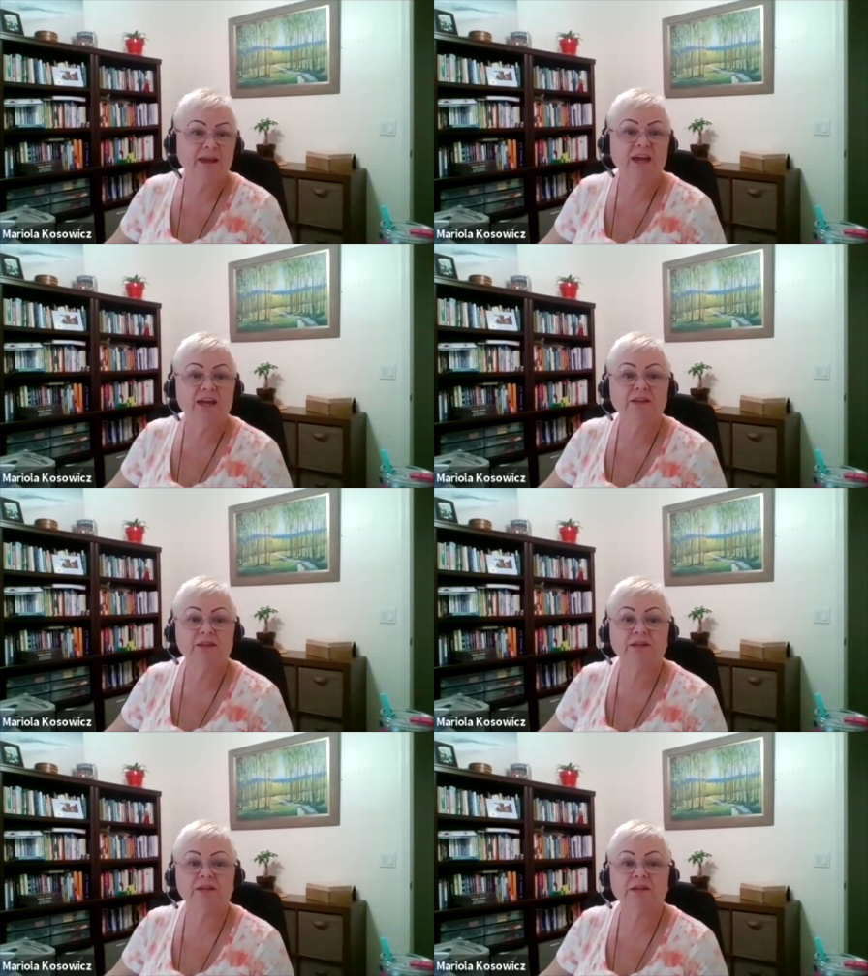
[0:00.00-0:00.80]
And
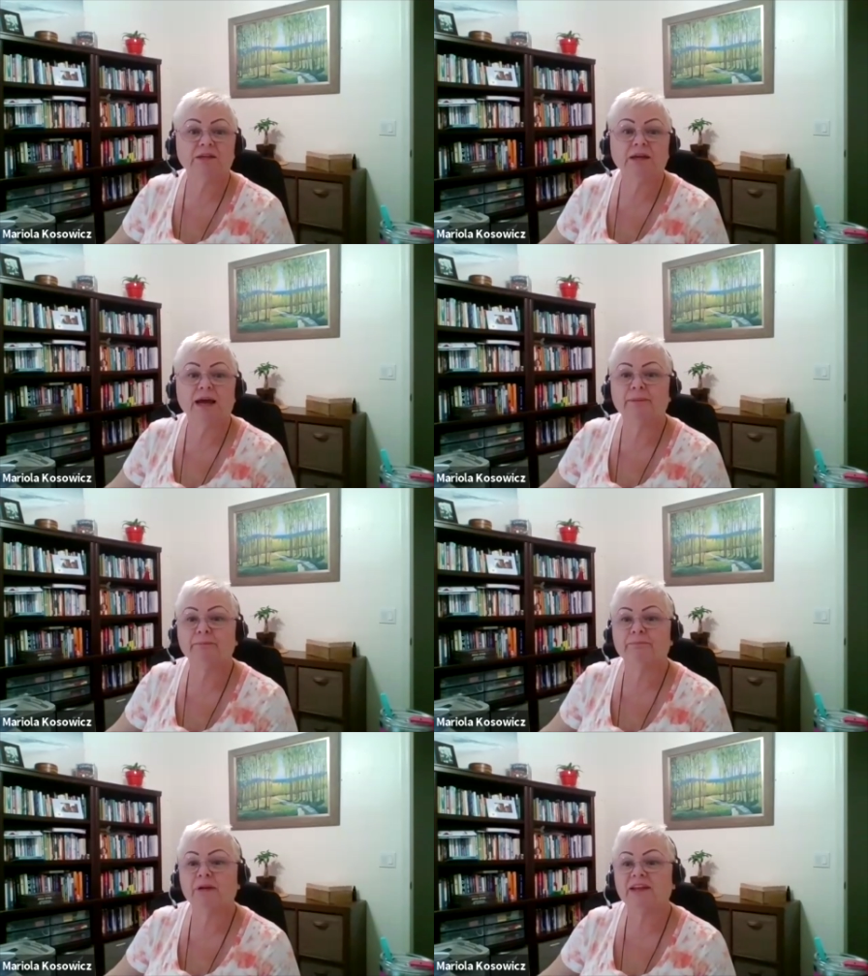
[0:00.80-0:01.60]

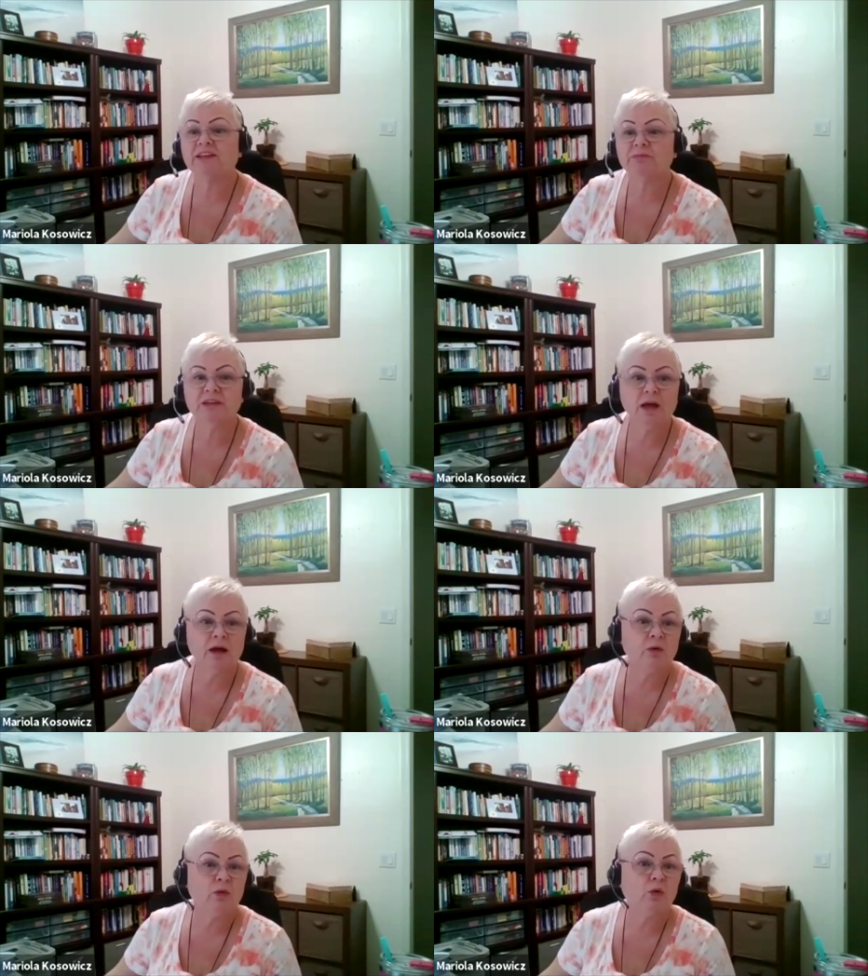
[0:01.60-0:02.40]
let me
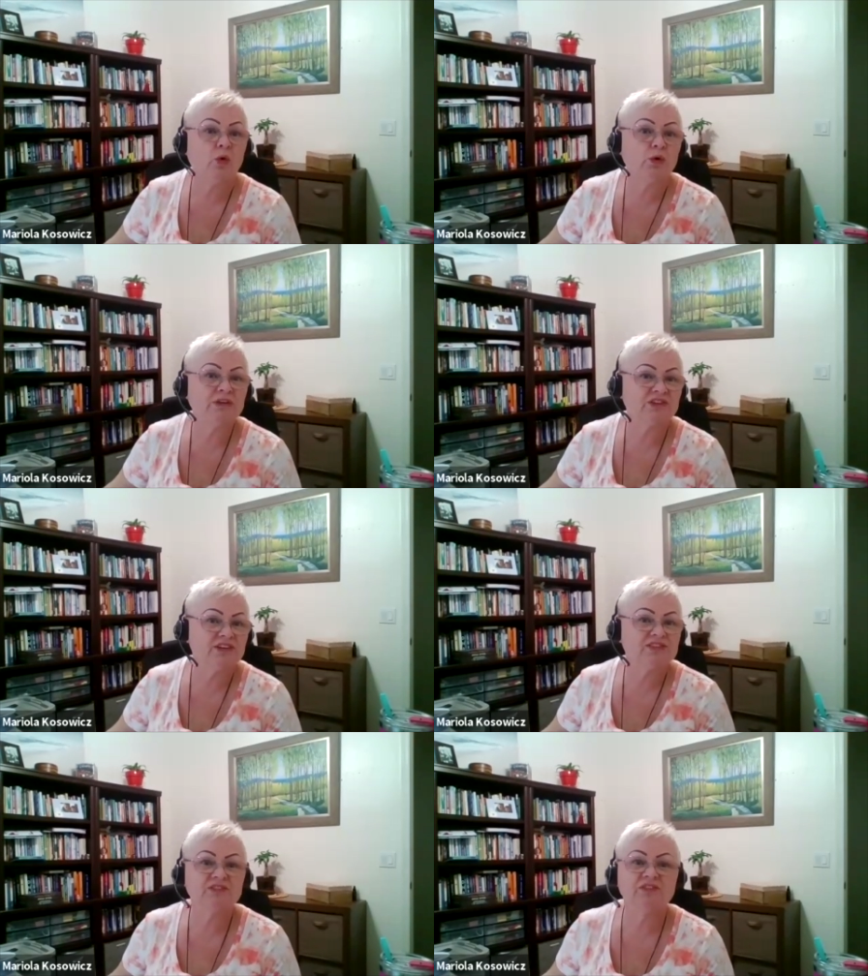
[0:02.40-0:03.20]
know who is
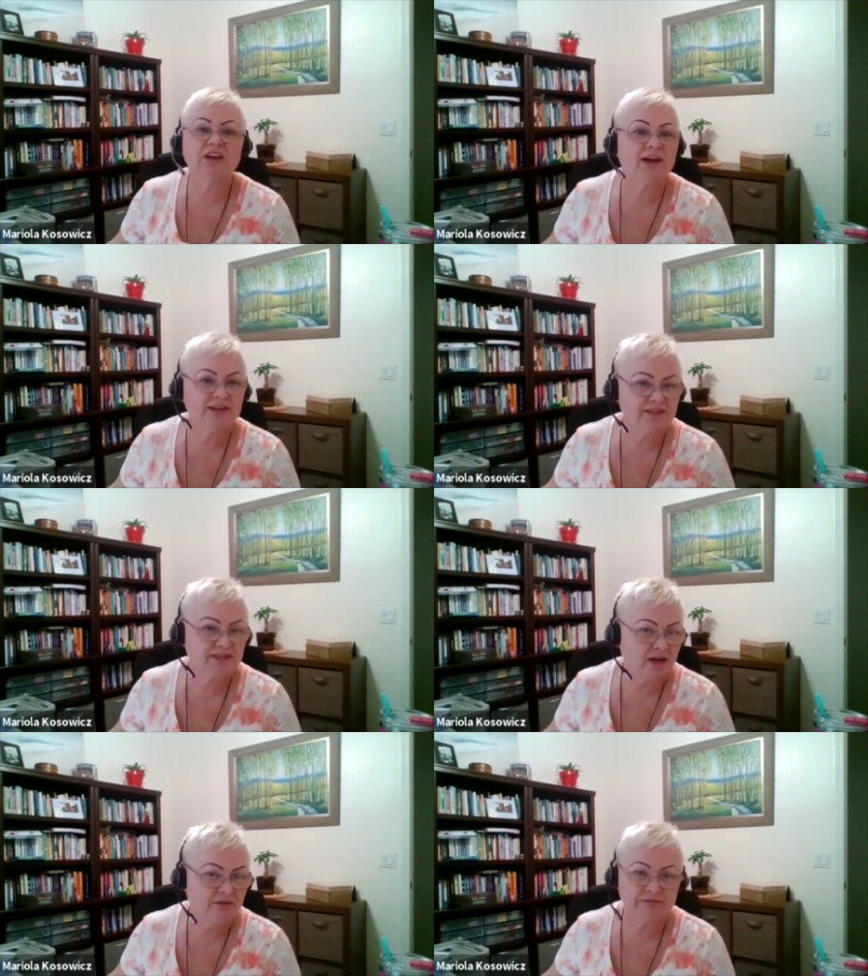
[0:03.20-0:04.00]
receiving
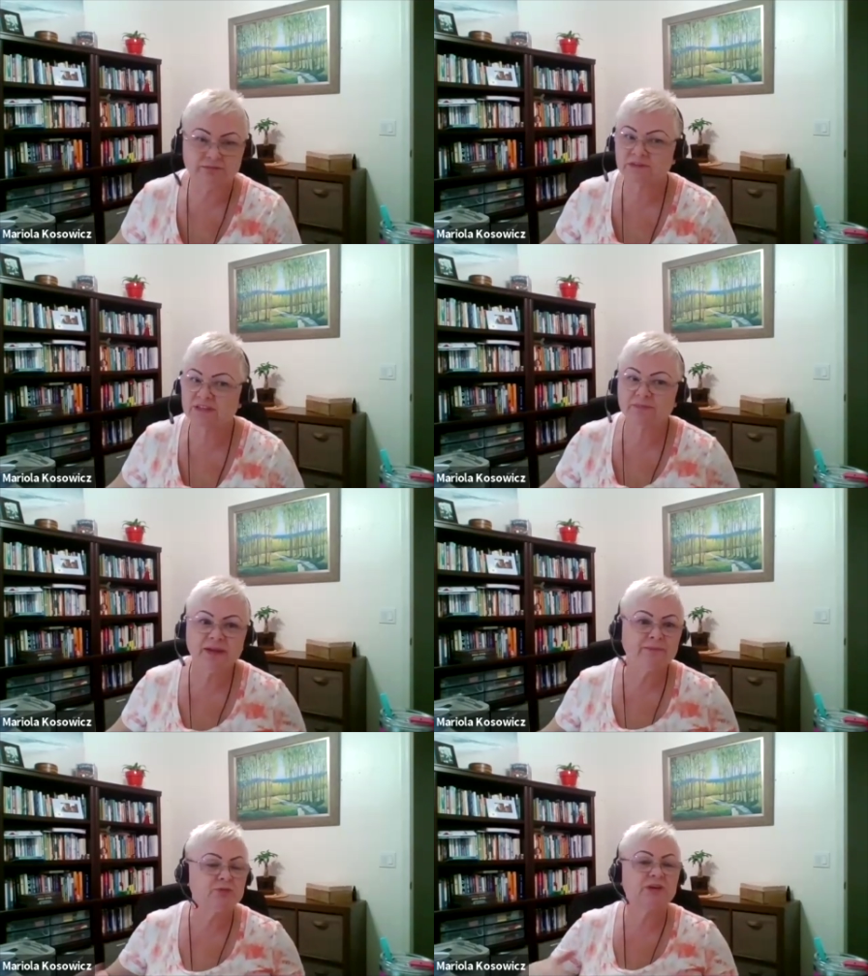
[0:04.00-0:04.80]
myself.
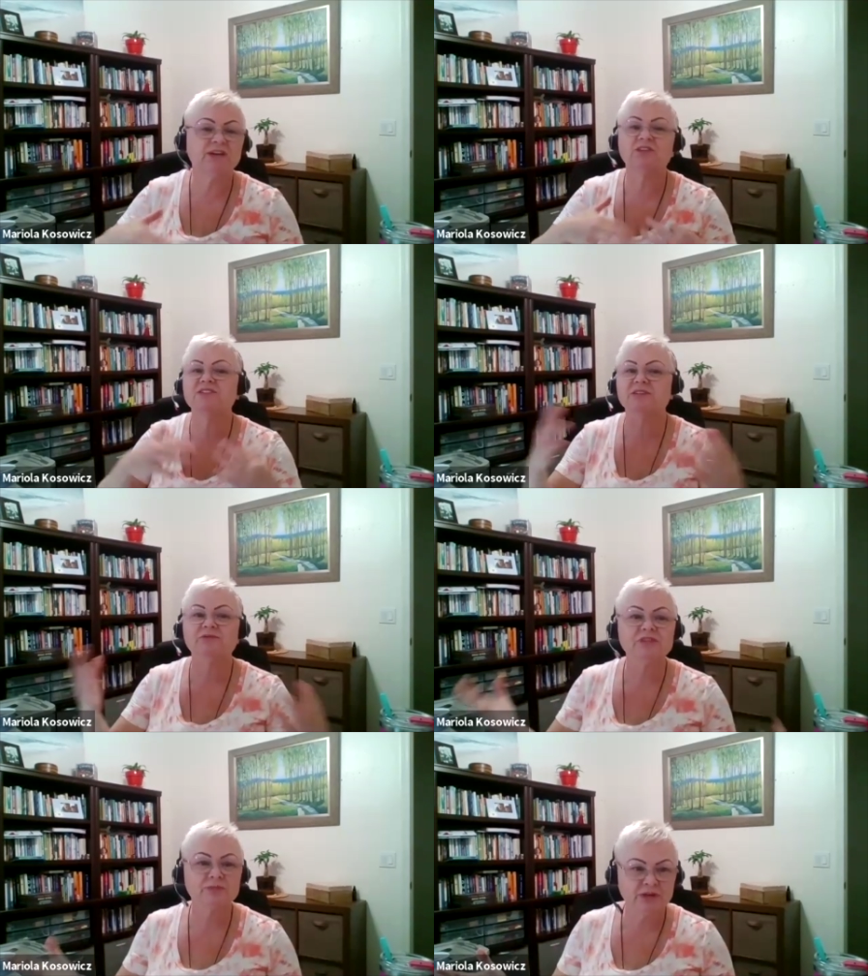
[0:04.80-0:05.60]
Sometimes we can receive
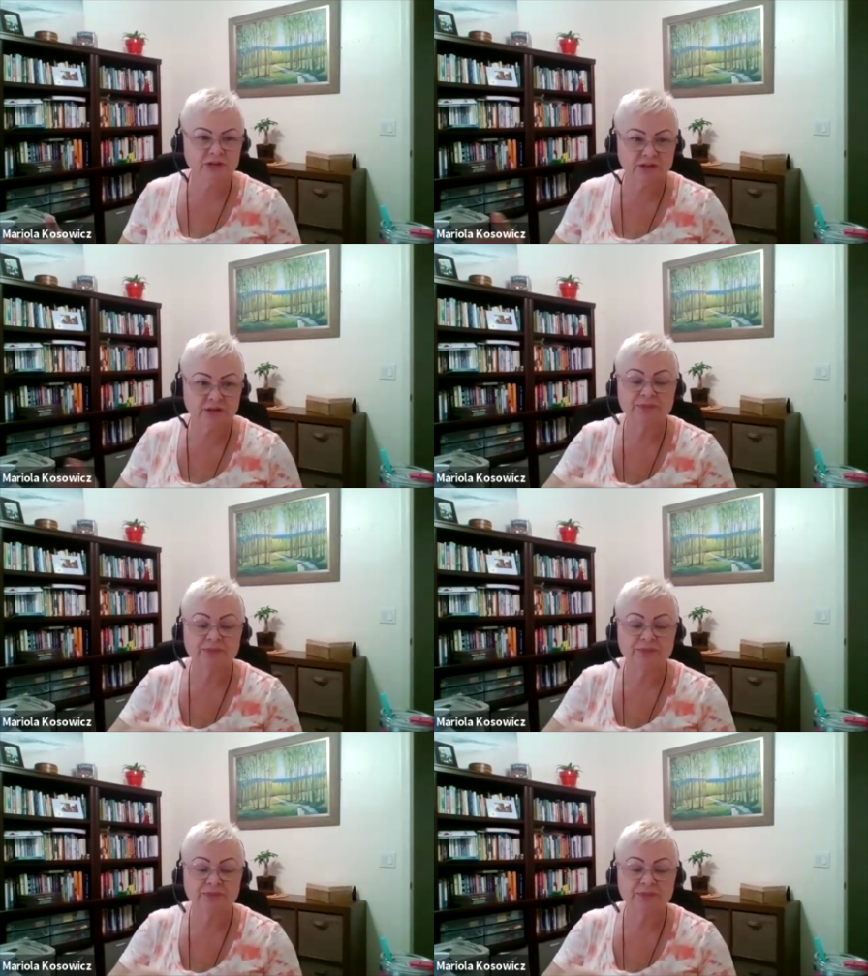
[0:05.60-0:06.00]
spirit.